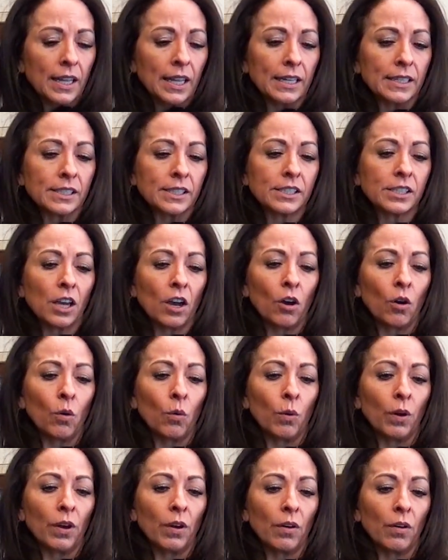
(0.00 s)
And
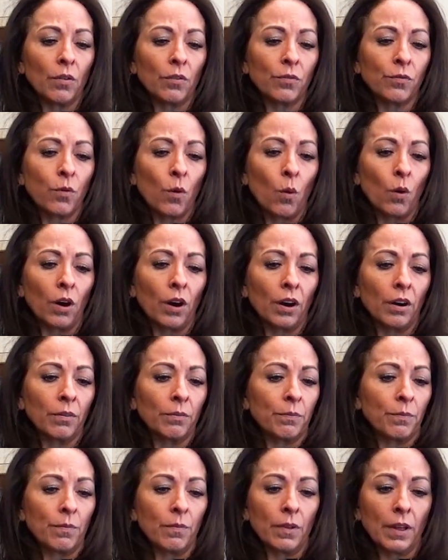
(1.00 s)
so
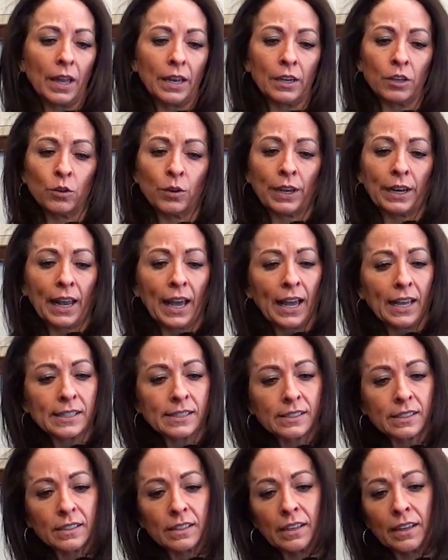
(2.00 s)
and you can
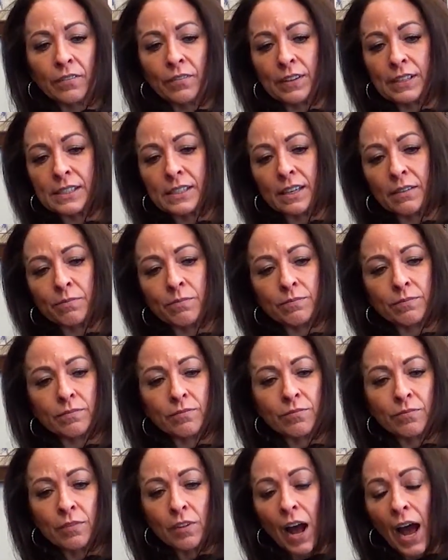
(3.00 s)
ask if it's a
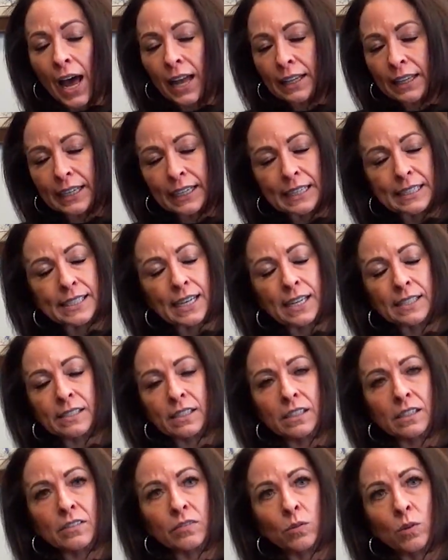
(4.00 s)
highly
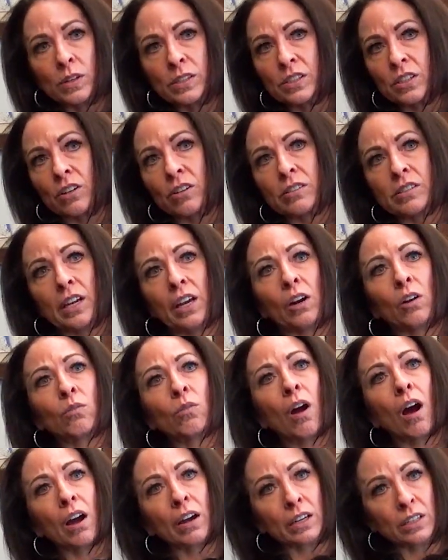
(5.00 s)
contested divorce, there's
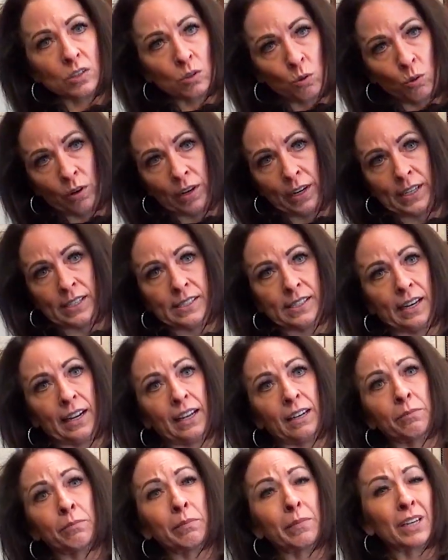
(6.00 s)
interrogatories and
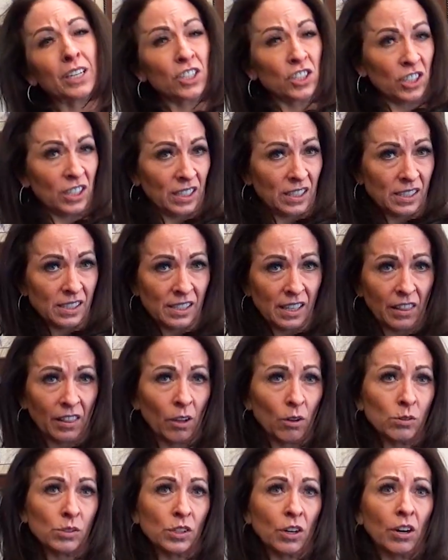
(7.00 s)
admissions, and
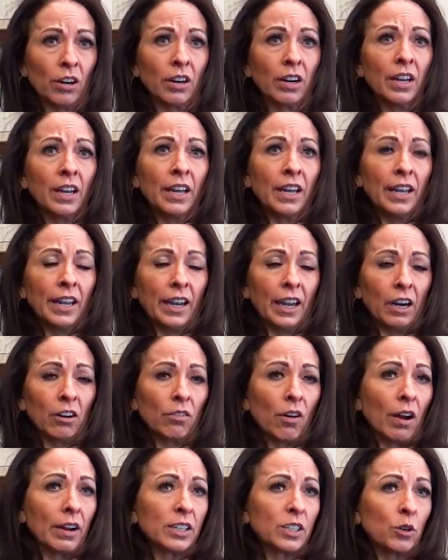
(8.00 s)

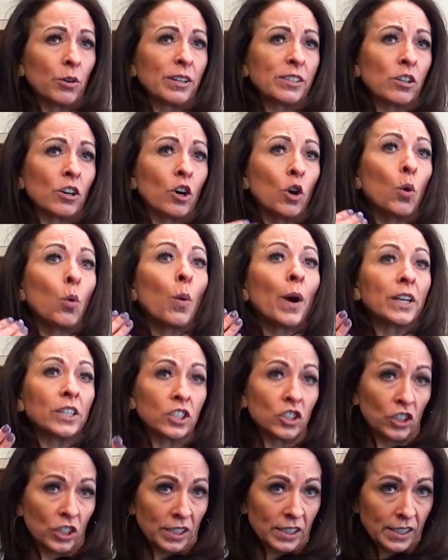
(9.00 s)
interrogatories are
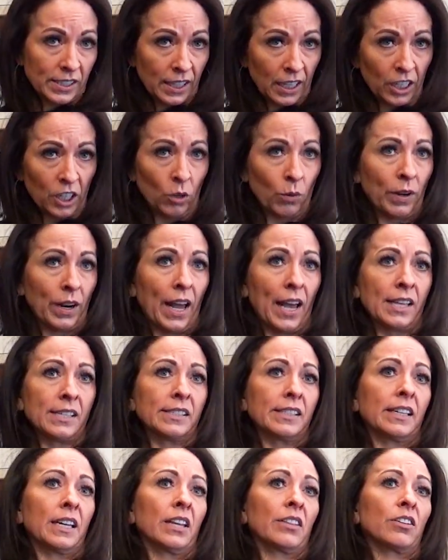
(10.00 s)
questions that you would
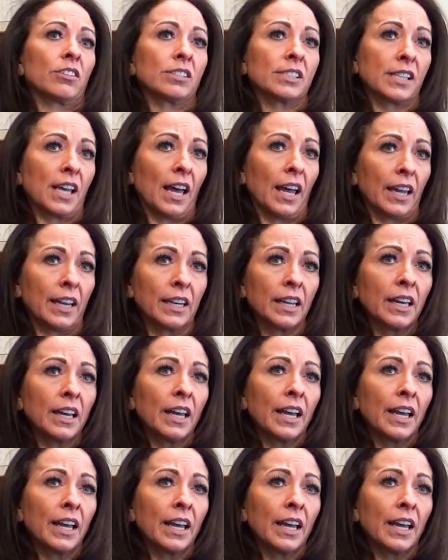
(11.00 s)
ask the other side,